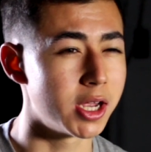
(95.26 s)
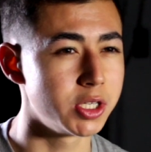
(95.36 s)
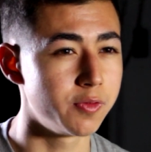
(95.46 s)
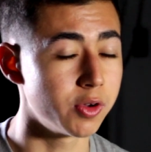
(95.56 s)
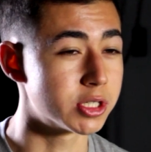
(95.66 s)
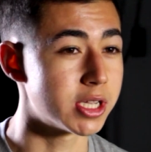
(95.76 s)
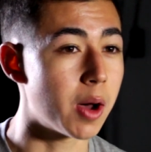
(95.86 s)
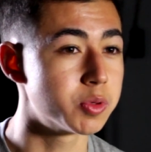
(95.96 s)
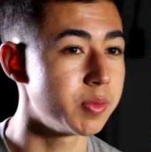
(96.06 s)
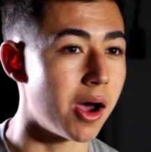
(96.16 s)
try G Fuel because it
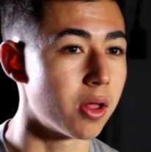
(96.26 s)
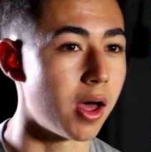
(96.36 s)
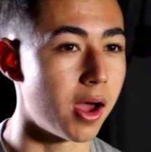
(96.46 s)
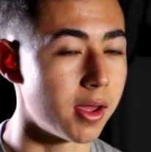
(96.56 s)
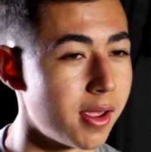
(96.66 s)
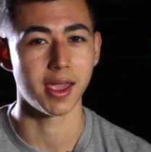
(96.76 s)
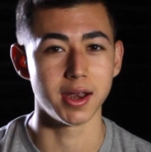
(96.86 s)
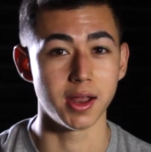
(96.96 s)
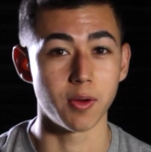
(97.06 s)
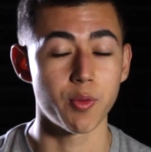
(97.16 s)
helps me out a lot.
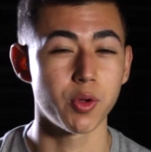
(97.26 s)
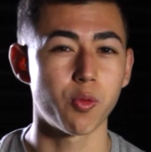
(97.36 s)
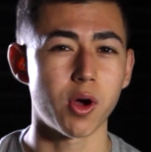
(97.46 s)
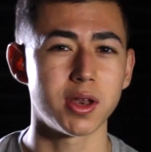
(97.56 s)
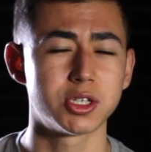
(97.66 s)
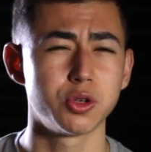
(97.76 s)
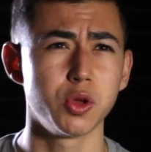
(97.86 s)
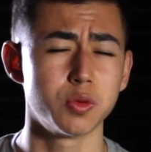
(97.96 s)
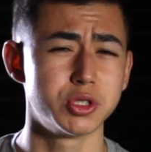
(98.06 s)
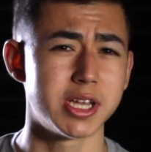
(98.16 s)
And uh, when we went to
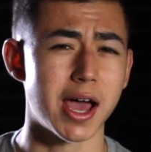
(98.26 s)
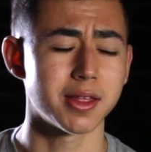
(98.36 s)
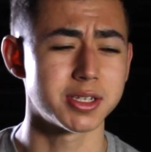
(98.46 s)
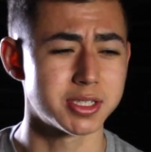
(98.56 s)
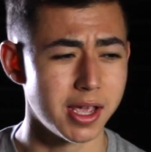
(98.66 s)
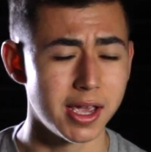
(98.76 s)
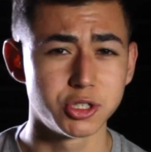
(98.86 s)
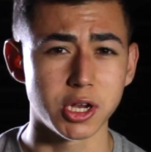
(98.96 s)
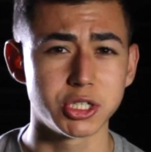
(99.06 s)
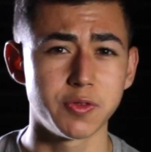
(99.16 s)
UMG Dallas,
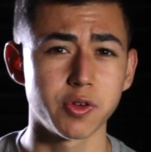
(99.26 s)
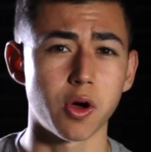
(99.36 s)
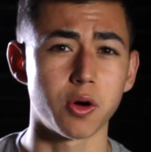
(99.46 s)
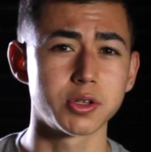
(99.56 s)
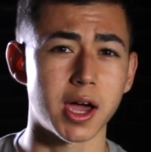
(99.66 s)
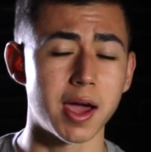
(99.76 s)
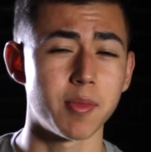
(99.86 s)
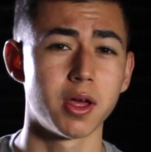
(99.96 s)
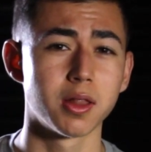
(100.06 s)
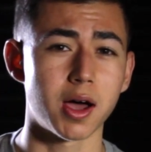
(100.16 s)
Drank G Fuel the whole
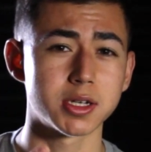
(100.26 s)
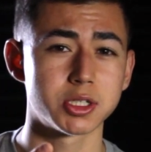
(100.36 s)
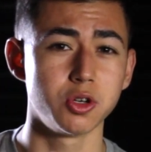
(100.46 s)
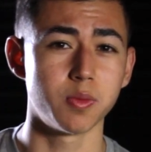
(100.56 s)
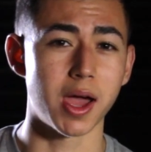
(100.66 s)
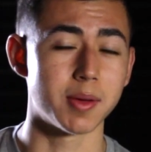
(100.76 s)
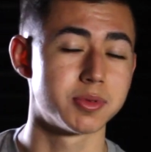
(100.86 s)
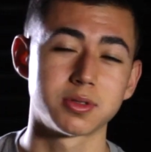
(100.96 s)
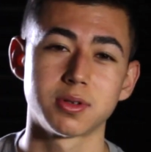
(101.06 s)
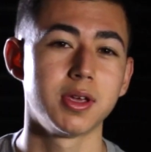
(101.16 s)
time, lost two
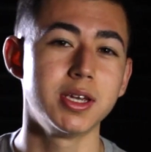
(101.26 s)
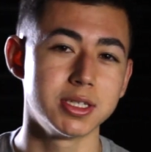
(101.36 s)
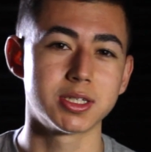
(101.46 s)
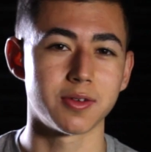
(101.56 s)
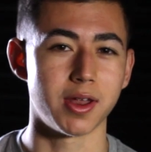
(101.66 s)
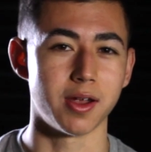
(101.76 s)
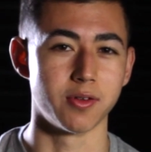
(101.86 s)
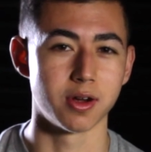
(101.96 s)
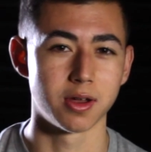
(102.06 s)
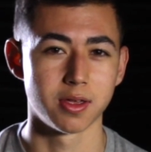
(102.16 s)
maps. Easiest event
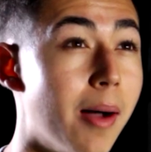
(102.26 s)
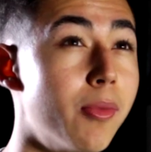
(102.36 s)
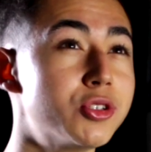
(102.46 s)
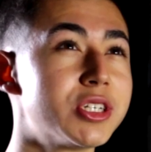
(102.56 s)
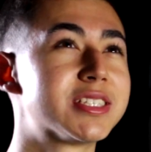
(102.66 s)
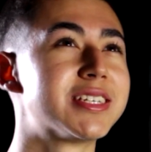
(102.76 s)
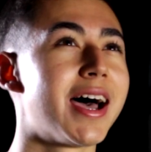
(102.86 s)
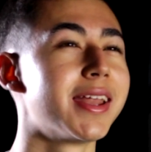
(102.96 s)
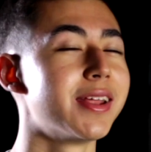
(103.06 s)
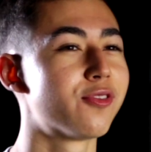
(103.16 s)
ever. I'm most
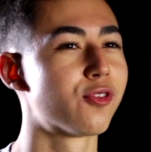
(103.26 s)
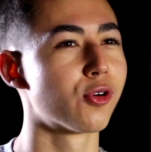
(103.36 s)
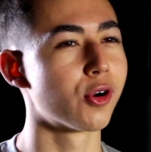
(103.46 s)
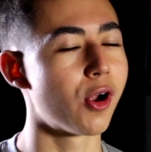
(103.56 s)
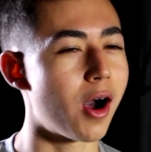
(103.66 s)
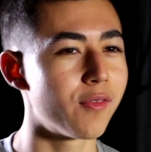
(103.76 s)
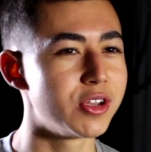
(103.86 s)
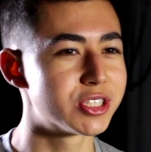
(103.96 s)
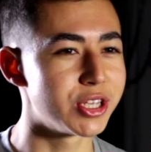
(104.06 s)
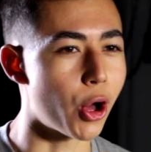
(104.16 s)
excited for
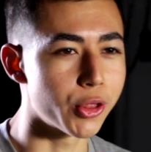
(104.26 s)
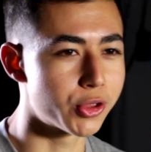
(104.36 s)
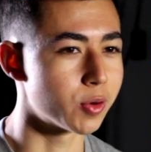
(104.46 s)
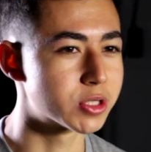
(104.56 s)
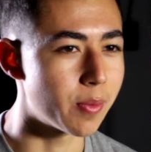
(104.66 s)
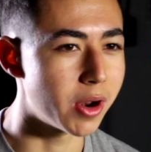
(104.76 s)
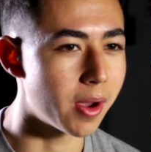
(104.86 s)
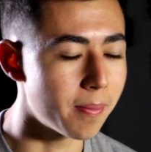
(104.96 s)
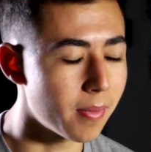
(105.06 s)
obviously all the tournaments coming up,